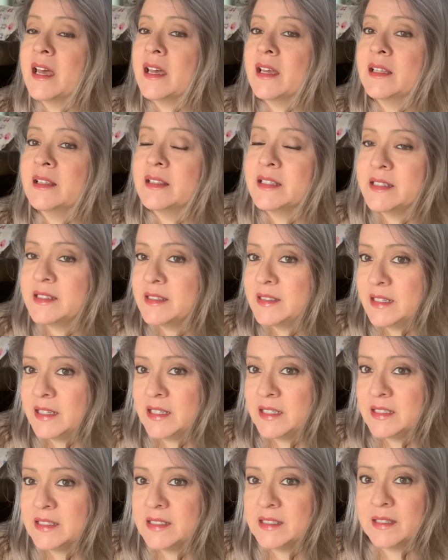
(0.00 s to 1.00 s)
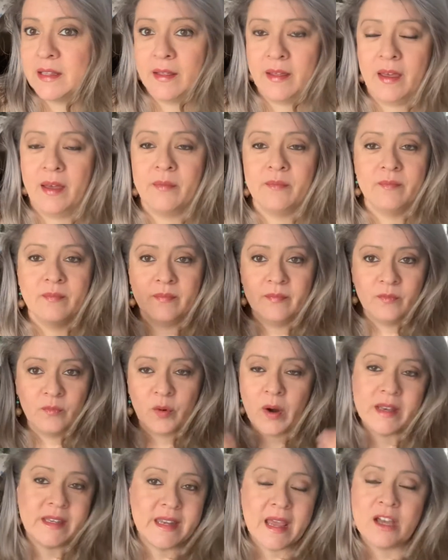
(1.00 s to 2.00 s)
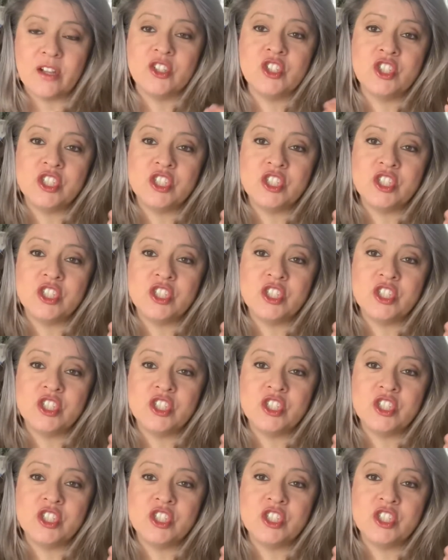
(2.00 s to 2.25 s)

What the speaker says: listings rundown